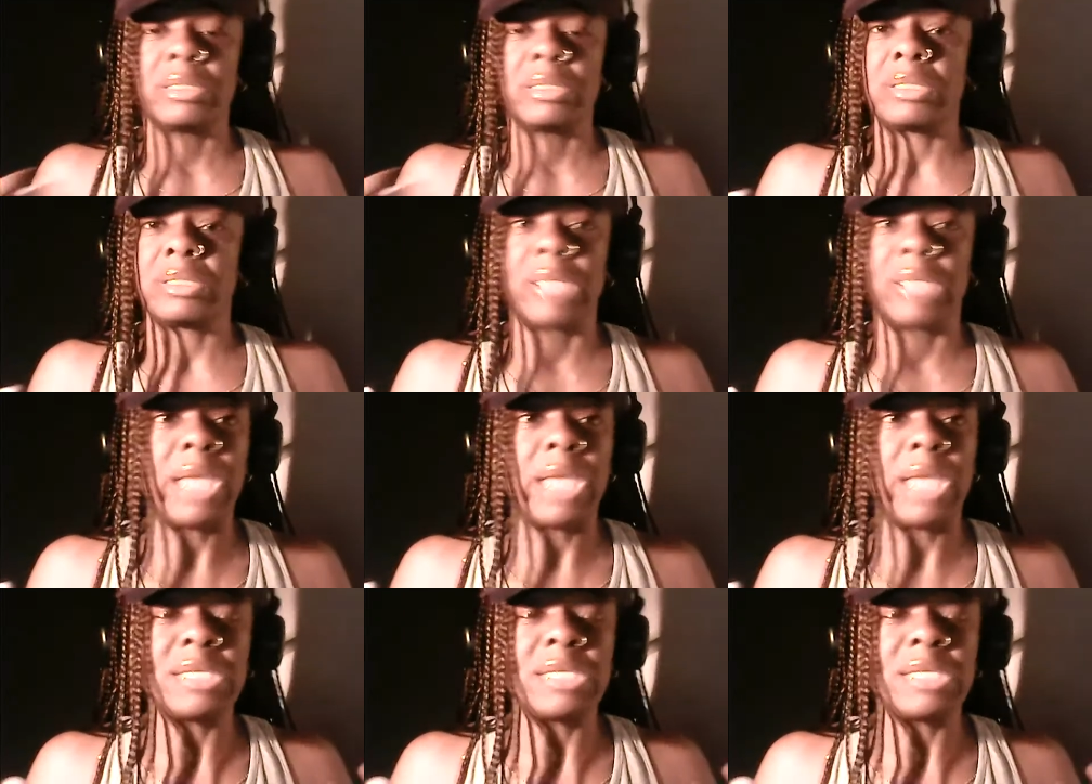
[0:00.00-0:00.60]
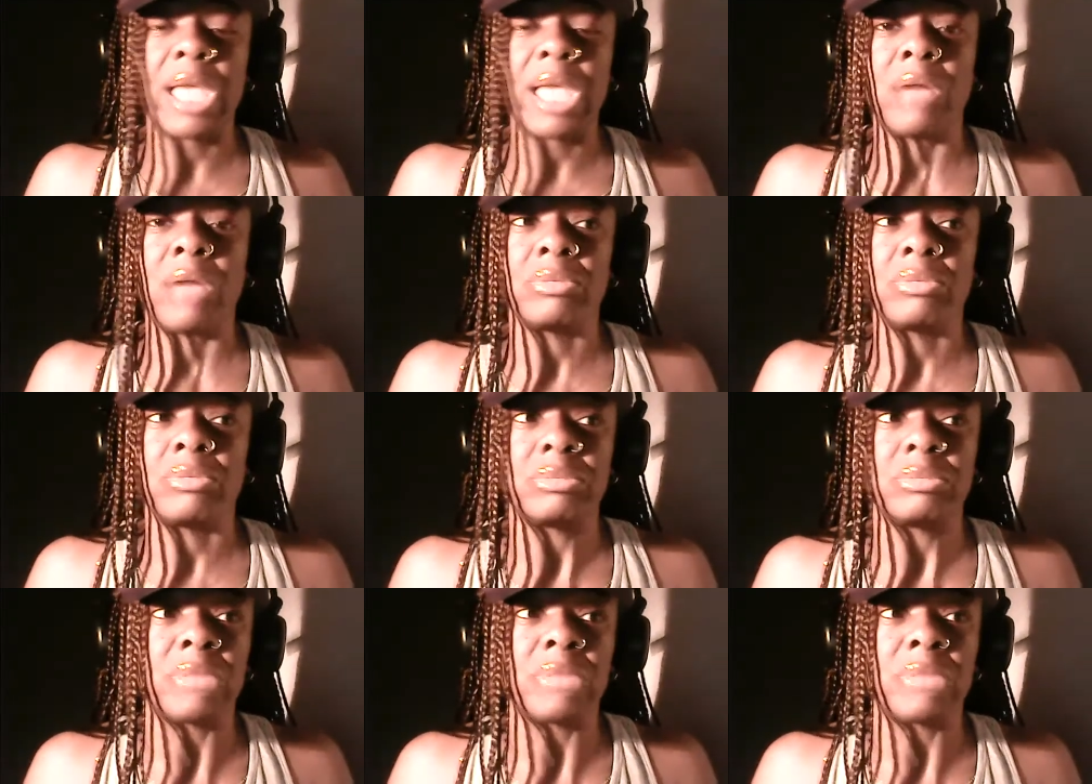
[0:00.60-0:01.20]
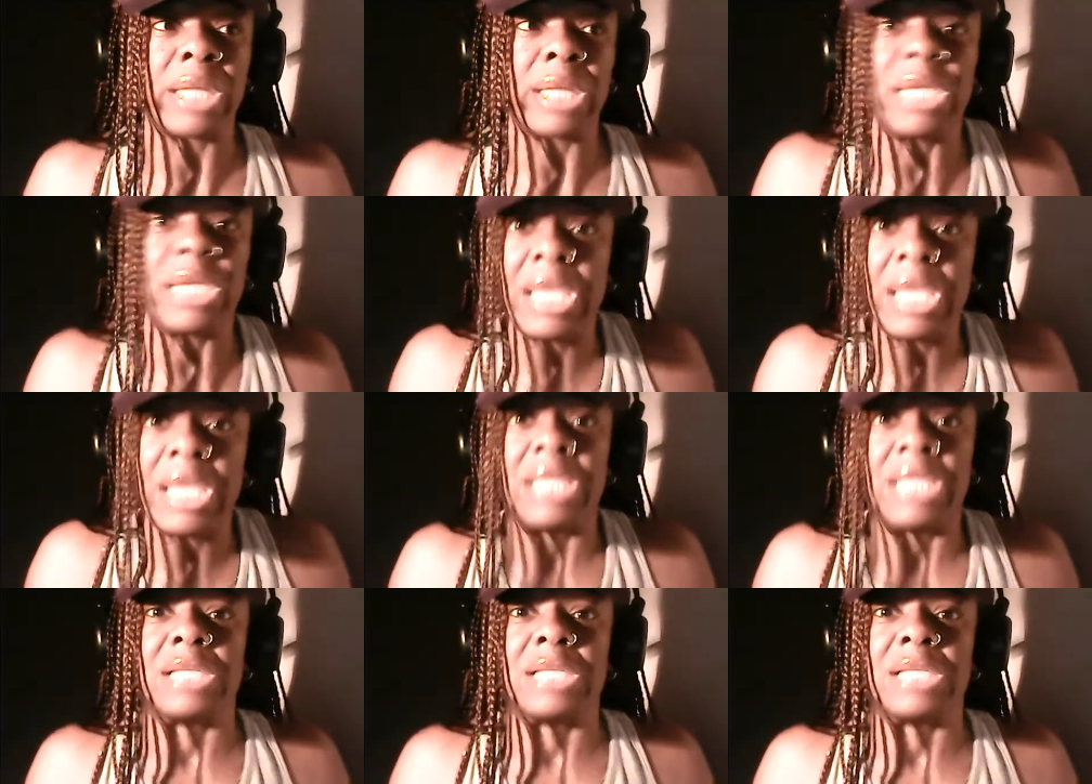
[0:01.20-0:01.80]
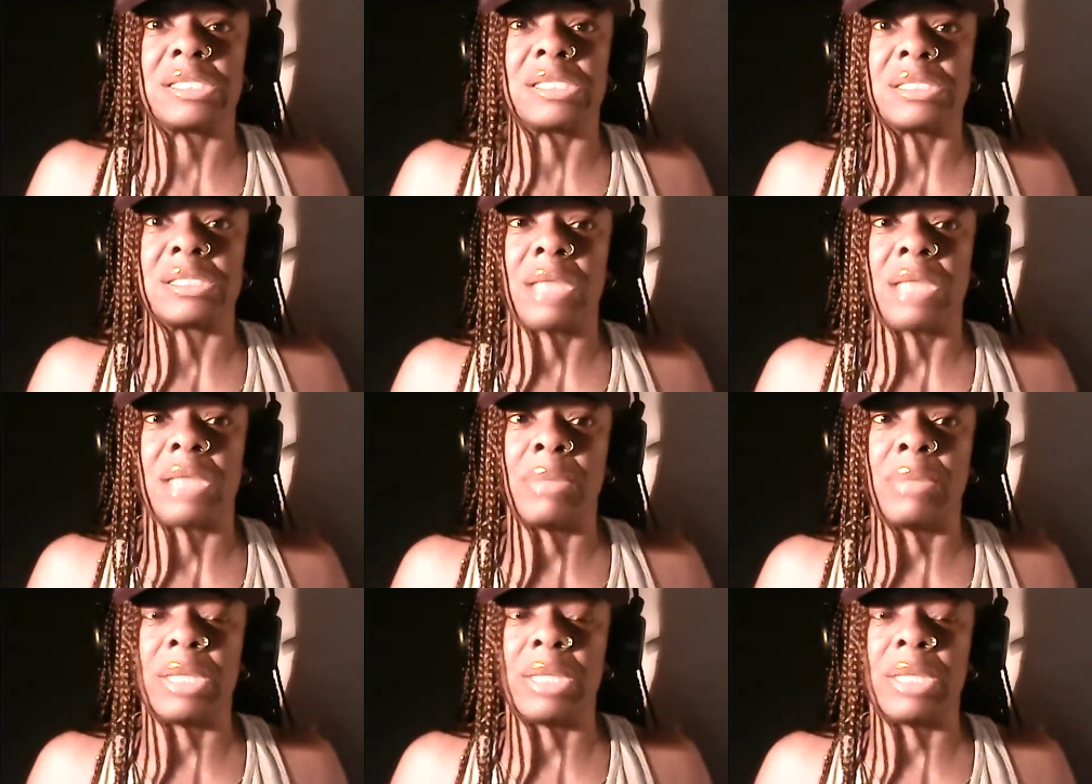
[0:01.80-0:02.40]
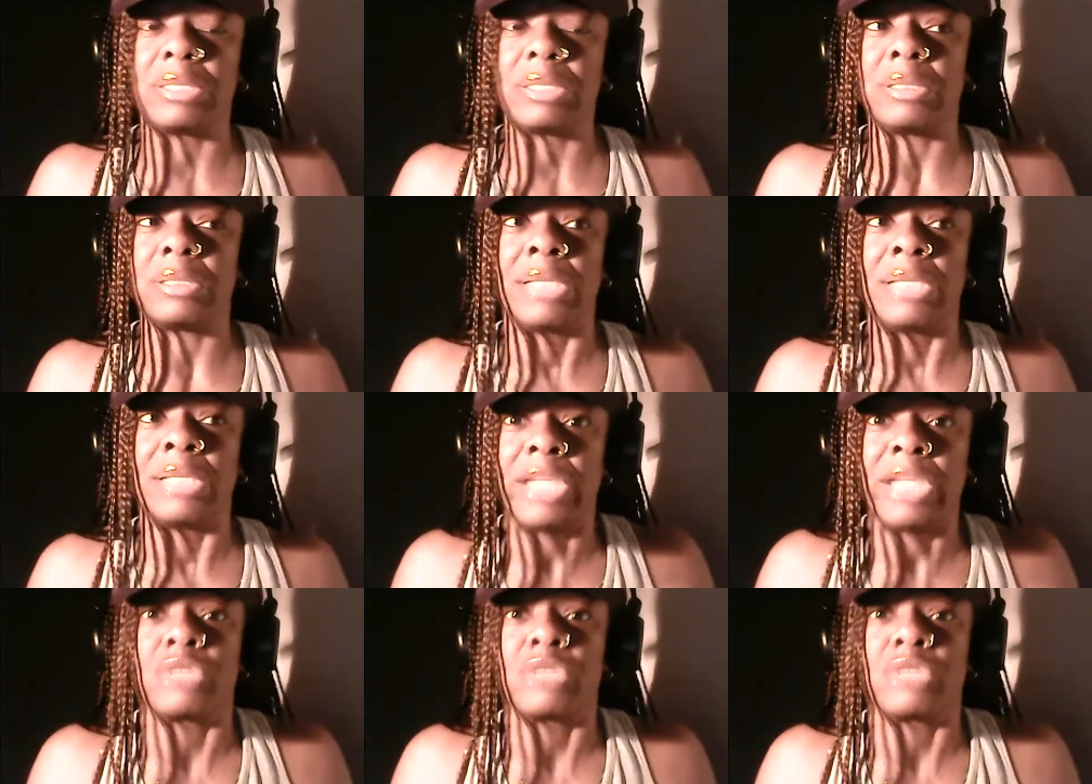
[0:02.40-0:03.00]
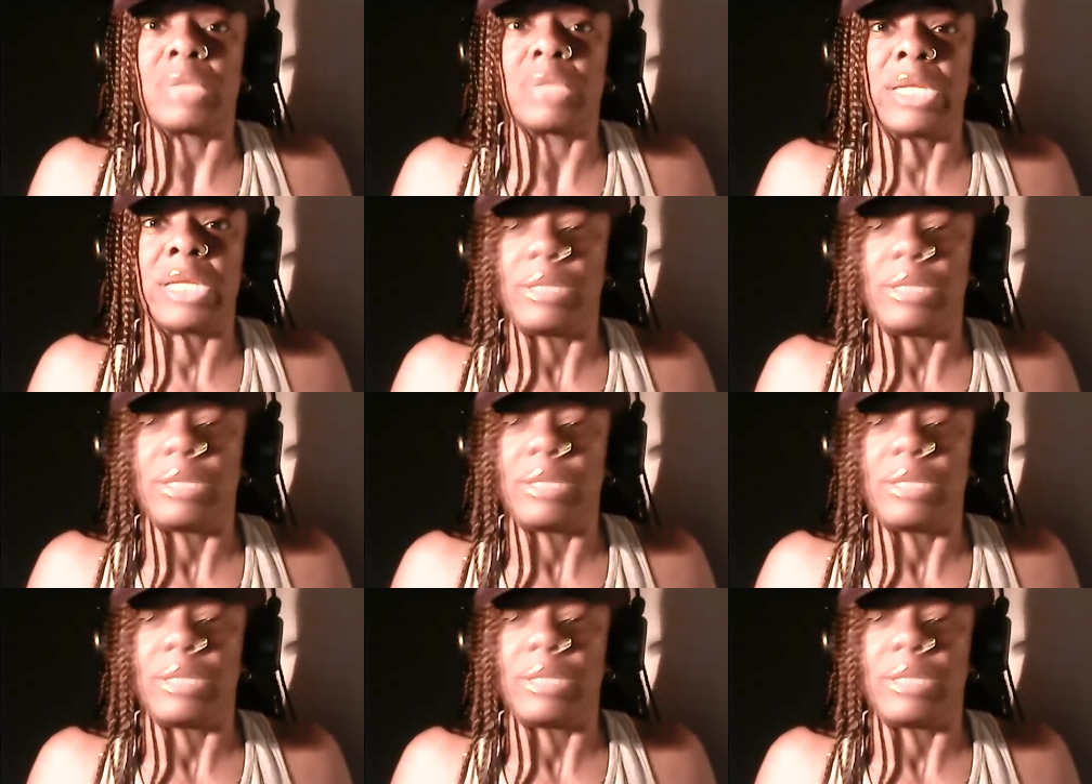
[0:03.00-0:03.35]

They sound like idiots. I mean, literally.